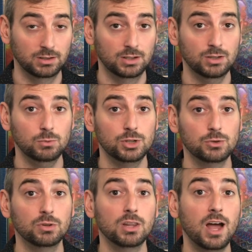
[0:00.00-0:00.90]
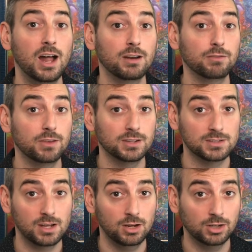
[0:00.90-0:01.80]
We do a lot of things
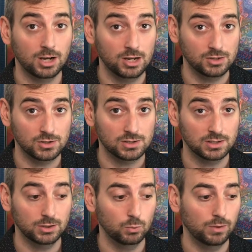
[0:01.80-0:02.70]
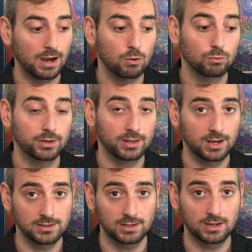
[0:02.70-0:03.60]
unconsciously without
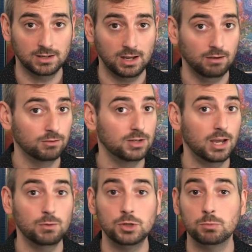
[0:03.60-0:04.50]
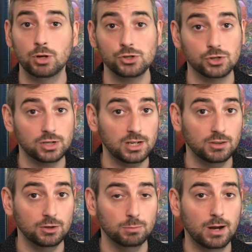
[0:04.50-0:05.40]
realizing it. Every day when you brush your teeth,
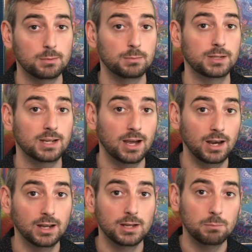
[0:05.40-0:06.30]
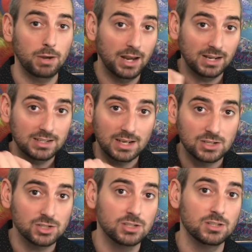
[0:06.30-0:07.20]
you're probably not paying
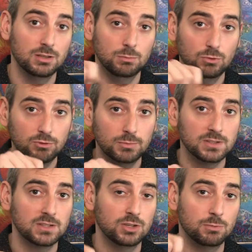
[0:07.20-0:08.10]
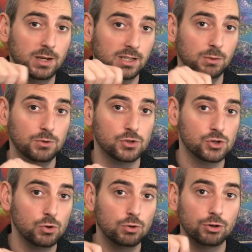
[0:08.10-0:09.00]
attention to the movements that you're making with your
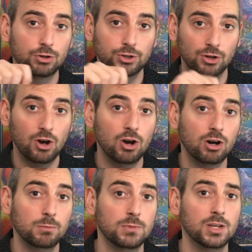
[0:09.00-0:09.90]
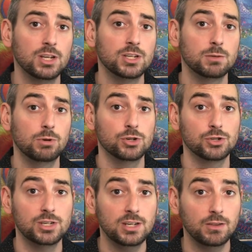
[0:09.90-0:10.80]
shoulder and your arm to brush your
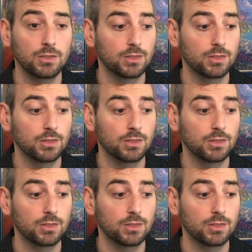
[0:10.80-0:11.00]
teeth.